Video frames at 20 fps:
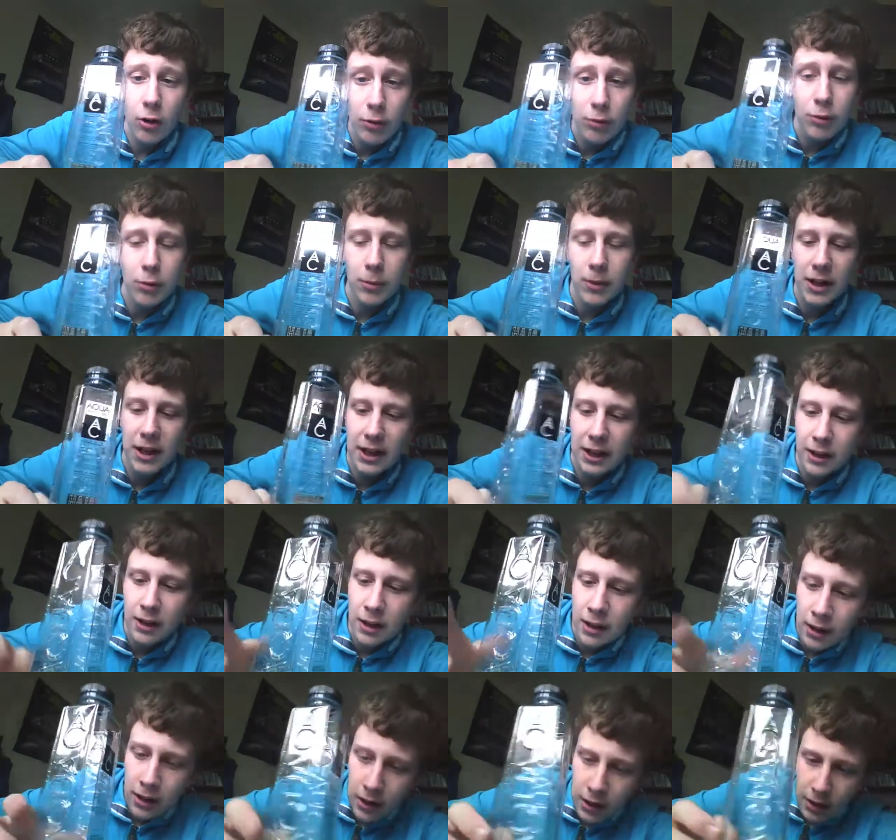of
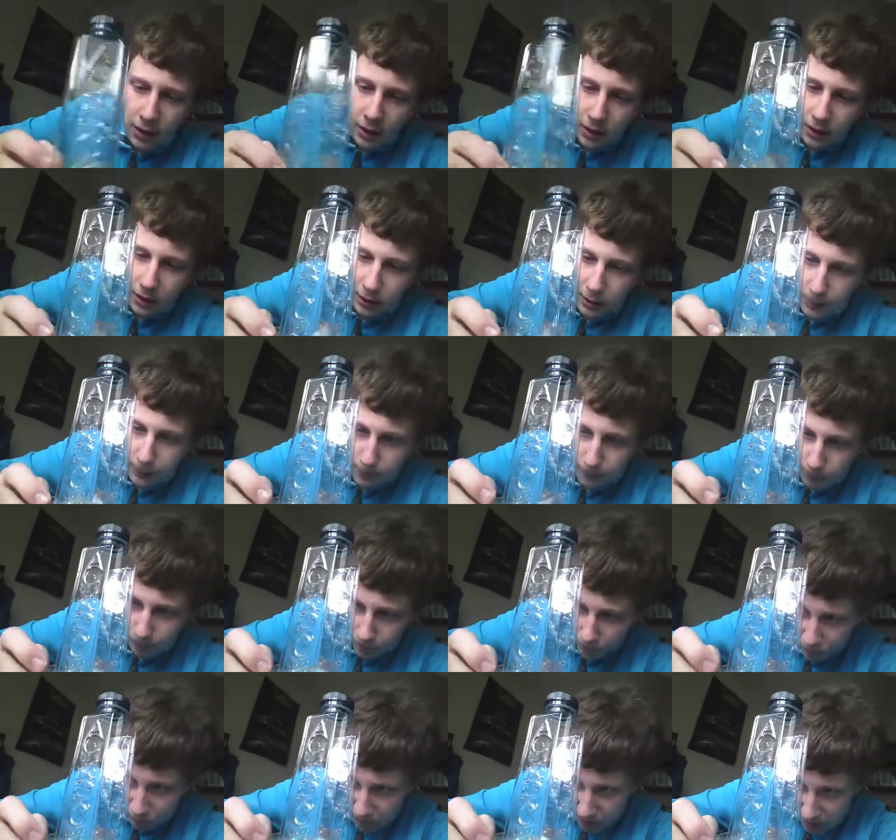Romania.
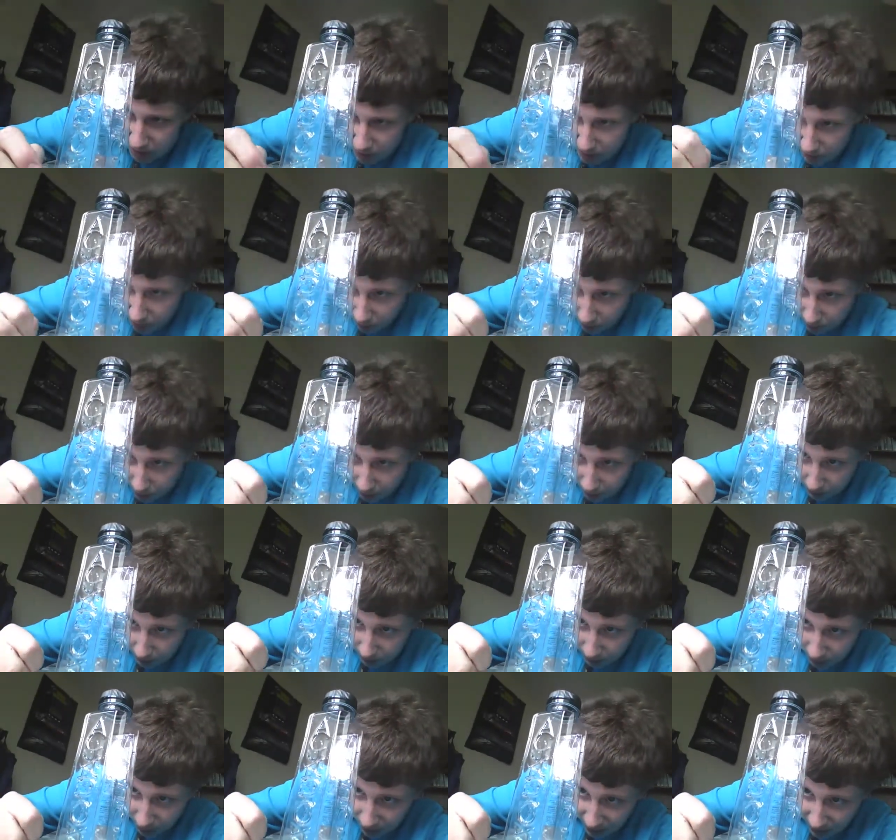Um, member of the